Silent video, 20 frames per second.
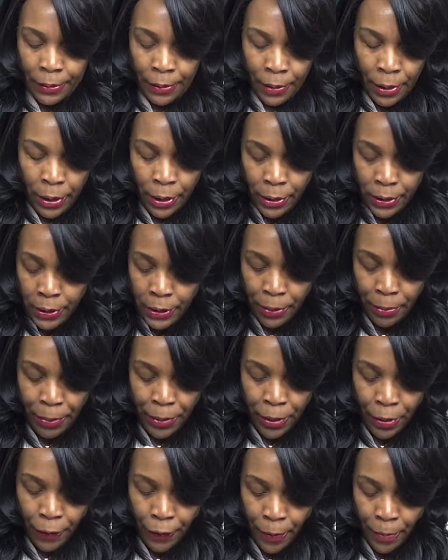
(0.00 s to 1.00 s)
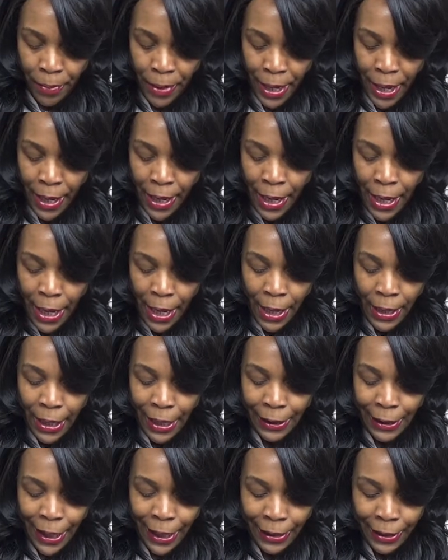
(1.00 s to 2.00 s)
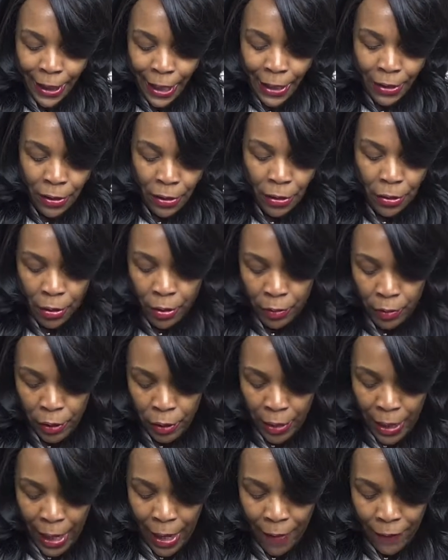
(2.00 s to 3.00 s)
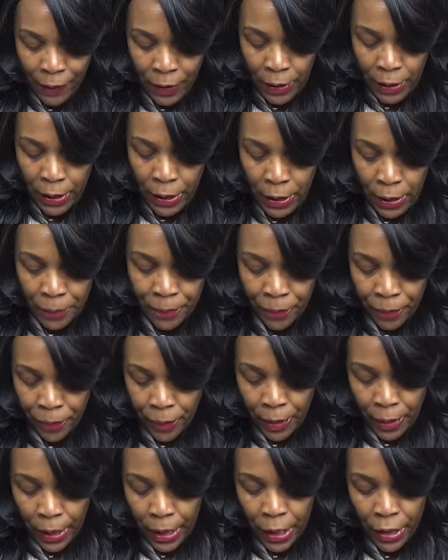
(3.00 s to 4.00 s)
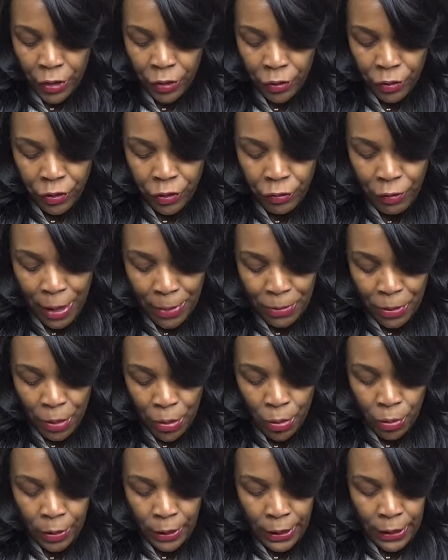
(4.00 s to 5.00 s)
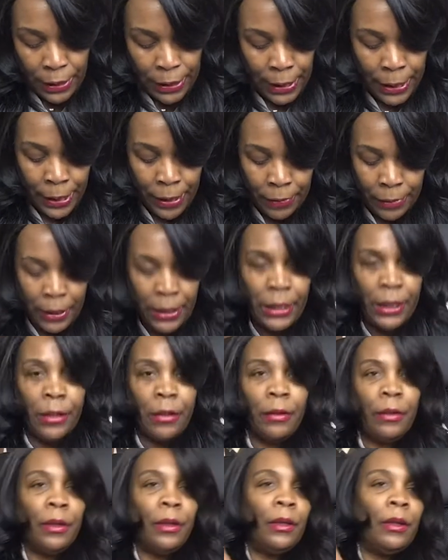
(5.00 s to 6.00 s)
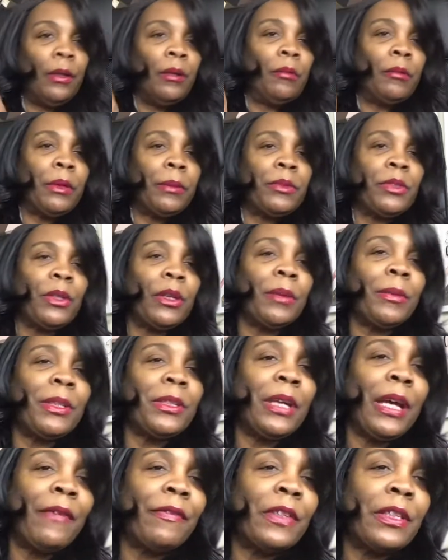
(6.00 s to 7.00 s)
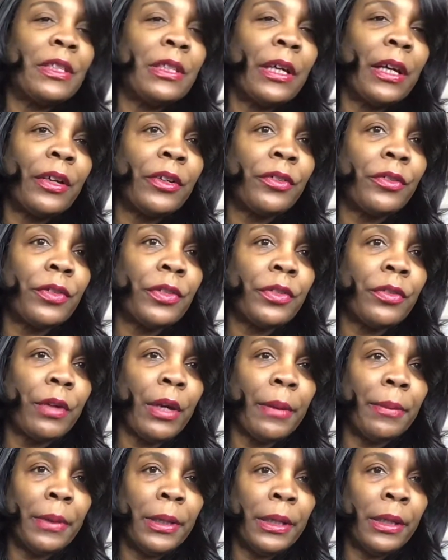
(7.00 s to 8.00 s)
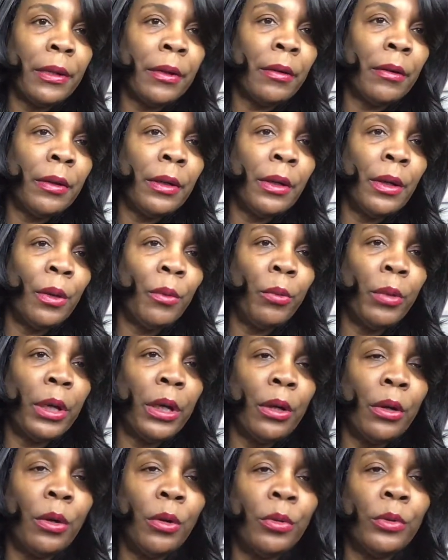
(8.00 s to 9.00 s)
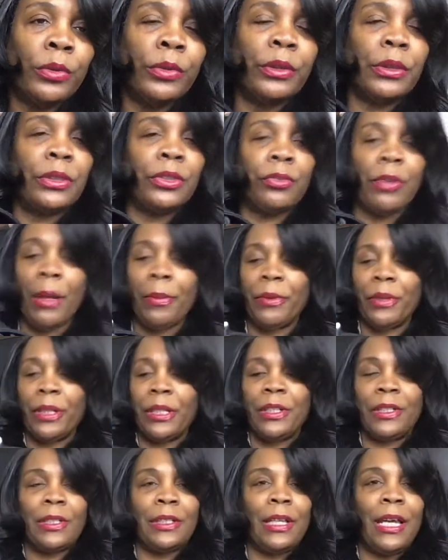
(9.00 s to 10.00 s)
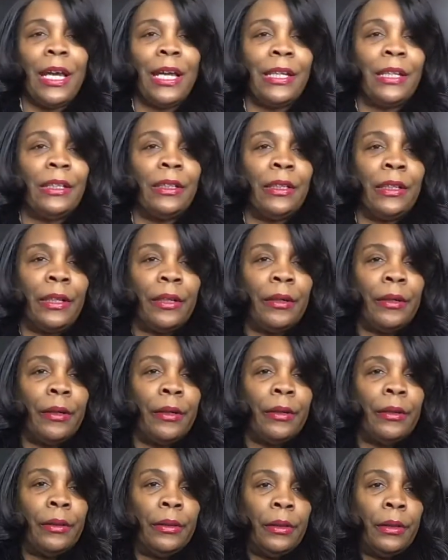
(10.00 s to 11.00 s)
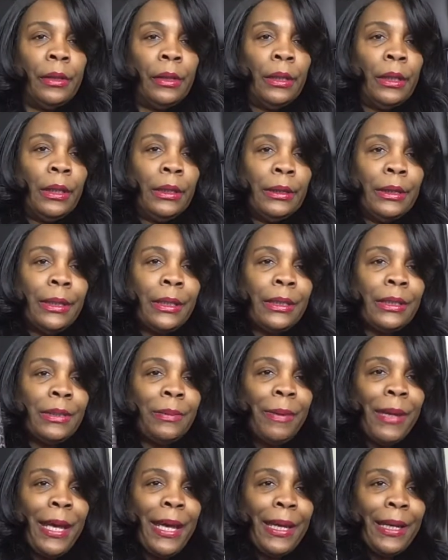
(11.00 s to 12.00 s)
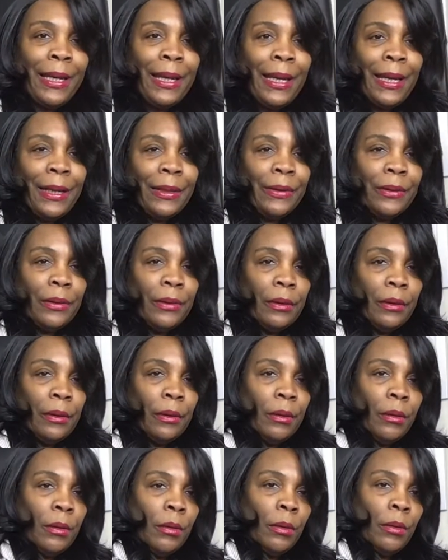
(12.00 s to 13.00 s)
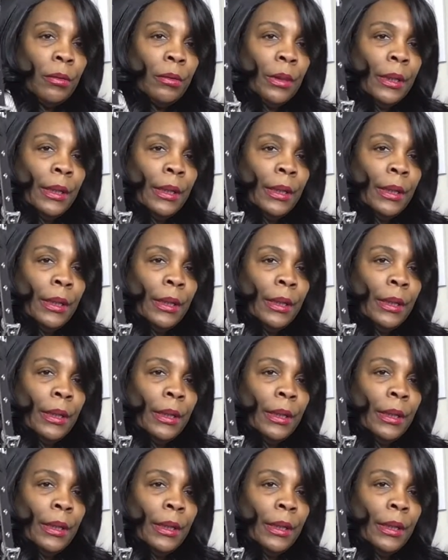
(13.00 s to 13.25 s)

Oh, it's a beautiful bag. And I like that, you know, you have the extra strap to hold it down here. I'm talking about you have this extra strap here where it holds the strap on each side. And look at her. Look at this bag, guys. OMG.